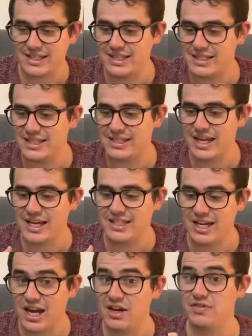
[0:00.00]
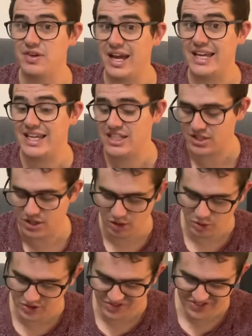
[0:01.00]
Let's just say it's kind of against the
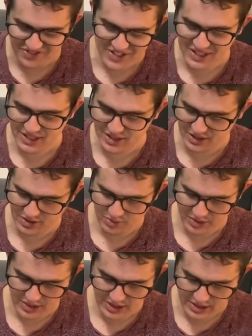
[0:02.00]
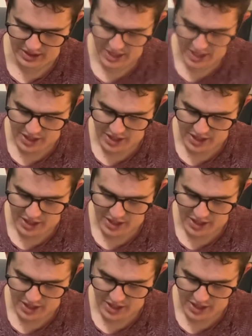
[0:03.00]
laws of physics doing this.